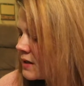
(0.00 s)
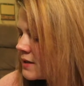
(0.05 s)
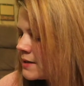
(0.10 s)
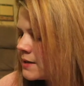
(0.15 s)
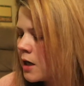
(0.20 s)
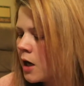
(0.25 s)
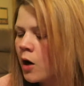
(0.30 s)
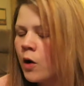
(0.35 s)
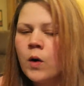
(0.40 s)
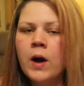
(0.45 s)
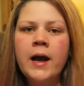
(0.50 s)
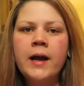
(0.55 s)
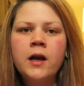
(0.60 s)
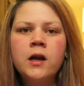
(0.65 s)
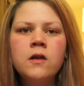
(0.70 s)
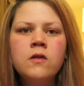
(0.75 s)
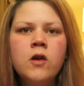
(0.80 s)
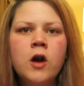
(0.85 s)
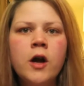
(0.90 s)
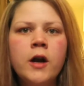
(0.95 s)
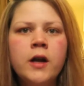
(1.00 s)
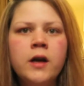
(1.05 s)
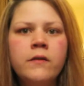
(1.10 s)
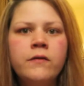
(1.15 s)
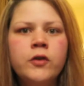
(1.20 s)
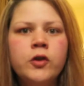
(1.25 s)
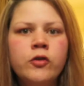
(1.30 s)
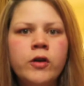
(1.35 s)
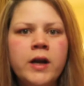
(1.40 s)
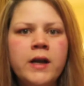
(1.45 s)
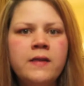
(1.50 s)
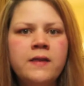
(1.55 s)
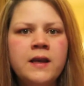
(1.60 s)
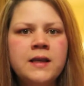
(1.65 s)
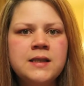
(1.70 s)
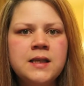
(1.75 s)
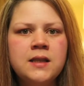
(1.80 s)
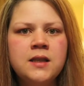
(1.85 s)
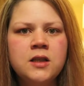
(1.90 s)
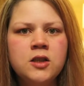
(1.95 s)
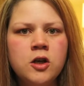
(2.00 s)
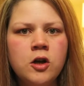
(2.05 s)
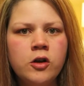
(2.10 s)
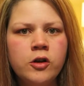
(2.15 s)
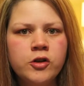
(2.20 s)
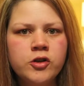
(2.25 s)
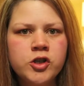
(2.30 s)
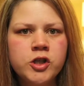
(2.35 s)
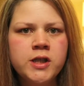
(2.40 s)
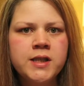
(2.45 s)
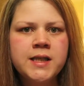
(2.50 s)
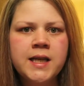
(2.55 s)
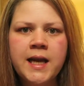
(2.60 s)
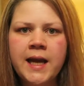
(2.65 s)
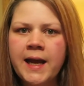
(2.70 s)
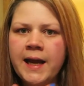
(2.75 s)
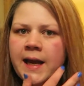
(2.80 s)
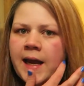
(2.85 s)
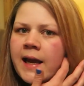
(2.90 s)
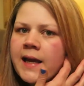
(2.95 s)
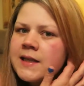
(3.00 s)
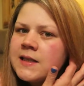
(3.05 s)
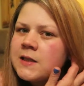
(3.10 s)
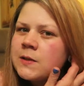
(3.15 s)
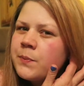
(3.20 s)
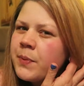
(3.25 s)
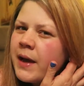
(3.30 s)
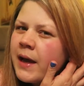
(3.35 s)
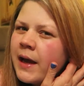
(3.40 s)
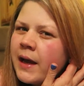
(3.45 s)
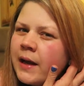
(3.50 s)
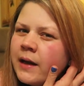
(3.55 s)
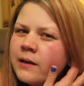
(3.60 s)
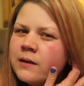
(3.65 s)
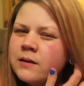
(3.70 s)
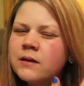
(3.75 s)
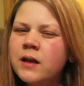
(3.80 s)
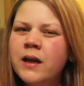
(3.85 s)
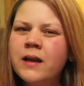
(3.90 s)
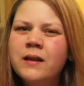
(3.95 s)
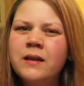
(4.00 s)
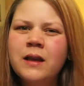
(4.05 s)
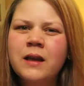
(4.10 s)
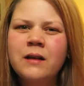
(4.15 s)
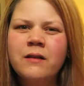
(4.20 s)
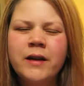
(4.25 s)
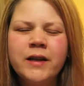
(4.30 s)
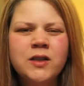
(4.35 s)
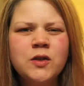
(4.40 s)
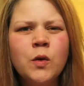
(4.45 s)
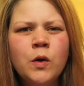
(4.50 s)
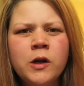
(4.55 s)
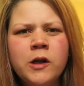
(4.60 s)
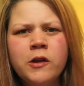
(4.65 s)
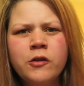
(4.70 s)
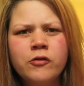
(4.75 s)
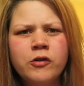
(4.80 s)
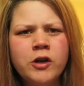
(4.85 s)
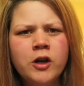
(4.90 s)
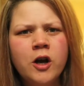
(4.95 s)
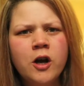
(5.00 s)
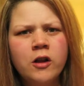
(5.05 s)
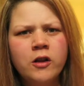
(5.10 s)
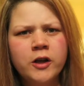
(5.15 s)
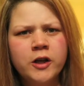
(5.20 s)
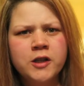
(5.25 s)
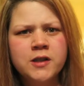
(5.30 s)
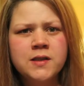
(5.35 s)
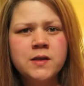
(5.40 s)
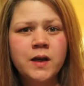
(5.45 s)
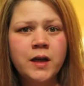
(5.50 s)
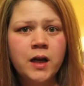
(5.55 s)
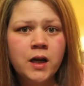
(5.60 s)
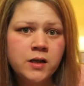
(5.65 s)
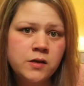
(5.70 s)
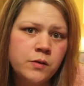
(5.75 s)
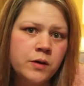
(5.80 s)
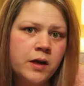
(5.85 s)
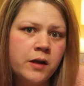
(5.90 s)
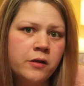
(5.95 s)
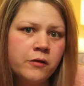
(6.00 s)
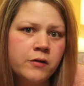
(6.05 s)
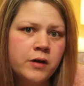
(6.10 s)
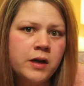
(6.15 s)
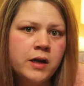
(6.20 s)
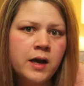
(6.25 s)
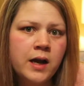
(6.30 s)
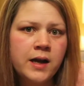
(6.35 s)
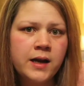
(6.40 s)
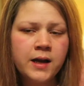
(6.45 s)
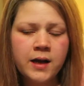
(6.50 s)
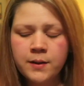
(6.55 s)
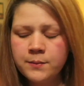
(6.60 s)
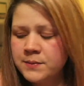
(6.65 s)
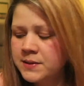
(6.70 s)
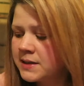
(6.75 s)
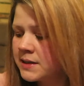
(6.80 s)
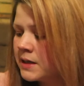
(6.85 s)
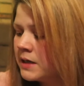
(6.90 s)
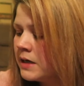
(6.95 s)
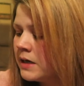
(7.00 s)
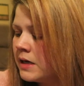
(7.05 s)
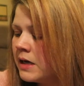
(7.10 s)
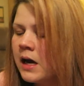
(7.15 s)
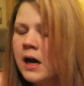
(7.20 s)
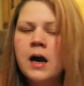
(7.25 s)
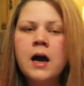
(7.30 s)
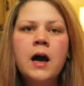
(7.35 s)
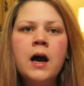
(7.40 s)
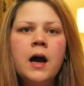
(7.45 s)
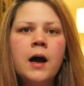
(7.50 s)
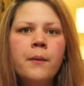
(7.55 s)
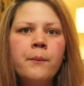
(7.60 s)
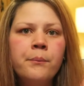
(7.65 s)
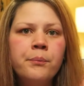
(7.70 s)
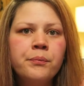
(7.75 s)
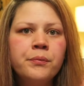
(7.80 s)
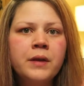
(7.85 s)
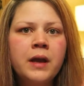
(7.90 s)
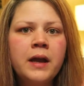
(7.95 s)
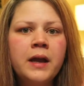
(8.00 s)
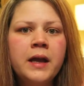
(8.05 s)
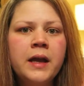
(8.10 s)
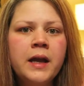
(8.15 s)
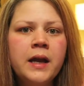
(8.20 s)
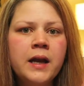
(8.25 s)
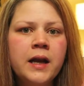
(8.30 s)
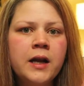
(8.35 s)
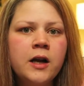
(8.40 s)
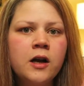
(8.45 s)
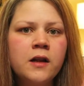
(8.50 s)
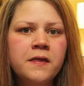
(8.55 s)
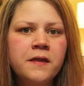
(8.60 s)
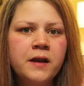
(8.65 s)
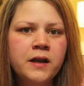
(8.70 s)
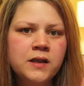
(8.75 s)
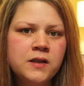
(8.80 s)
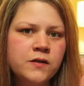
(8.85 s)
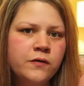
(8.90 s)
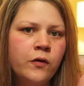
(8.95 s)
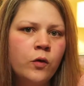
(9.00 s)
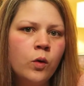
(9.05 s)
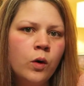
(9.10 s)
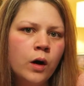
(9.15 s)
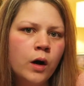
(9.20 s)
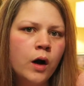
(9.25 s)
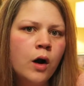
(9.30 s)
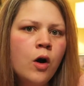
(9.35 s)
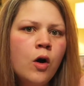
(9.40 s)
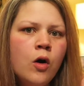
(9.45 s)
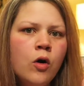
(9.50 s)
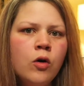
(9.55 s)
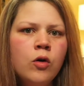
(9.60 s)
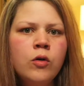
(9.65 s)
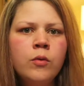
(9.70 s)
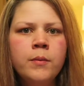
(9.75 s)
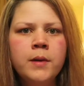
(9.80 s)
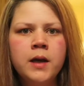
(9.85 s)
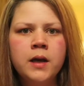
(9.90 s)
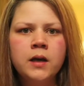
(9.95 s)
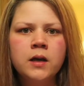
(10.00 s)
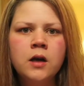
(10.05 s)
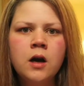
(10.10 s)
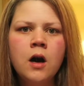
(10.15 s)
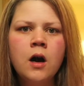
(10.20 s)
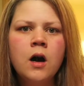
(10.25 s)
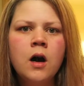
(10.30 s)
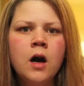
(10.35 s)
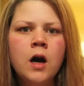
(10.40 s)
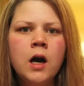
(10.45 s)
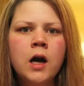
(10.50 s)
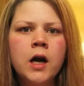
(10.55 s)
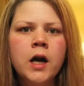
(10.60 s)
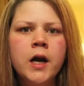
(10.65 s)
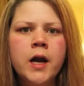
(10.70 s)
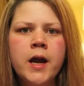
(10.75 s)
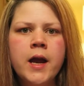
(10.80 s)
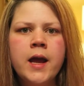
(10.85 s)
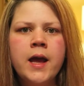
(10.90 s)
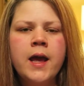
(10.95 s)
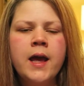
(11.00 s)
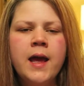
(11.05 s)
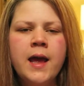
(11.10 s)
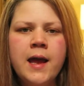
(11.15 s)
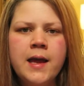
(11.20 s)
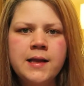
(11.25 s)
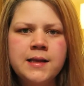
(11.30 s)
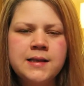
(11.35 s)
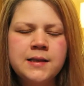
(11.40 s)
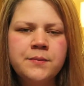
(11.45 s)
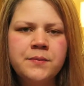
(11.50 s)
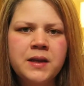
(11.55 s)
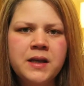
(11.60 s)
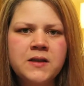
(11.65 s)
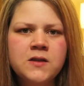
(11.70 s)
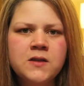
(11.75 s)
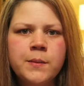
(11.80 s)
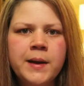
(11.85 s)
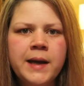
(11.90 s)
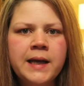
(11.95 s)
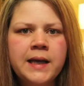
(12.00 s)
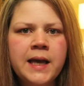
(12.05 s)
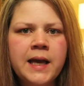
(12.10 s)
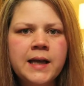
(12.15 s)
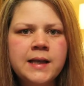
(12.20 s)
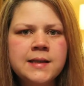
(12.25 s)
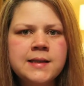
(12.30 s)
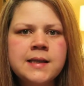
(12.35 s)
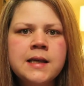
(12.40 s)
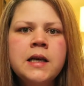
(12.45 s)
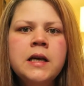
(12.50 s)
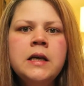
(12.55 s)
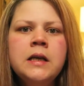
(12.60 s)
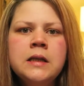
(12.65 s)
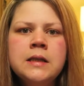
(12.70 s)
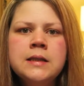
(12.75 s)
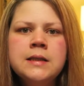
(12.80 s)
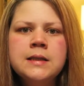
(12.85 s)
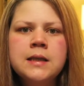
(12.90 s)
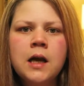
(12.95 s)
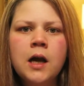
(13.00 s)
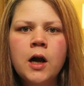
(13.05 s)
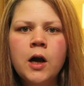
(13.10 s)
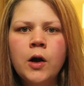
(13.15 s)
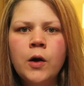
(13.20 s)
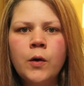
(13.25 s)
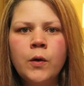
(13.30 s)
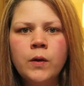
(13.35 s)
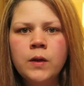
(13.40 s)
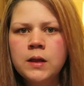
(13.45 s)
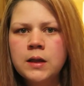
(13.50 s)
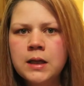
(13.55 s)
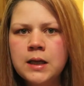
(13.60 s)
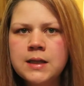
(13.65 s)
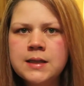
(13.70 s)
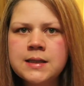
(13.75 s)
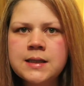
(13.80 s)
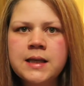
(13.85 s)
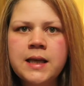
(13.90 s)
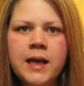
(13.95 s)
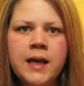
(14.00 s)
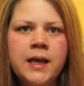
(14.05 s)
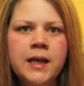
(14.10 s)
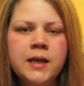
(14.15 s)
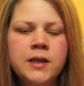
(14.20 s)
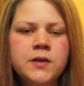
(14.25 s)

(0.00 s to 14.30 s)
So I got a lot of great things at the Dollar Tree today. I spent, I think like $23, so I got 23 items. Um, and I got things for home and car and some for my kids. So let's get